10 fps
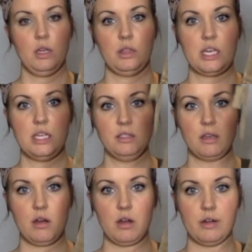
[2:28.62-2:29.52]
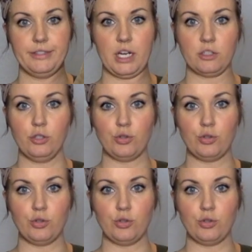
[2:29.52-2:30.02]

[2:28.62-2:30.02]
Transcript: These are Dr.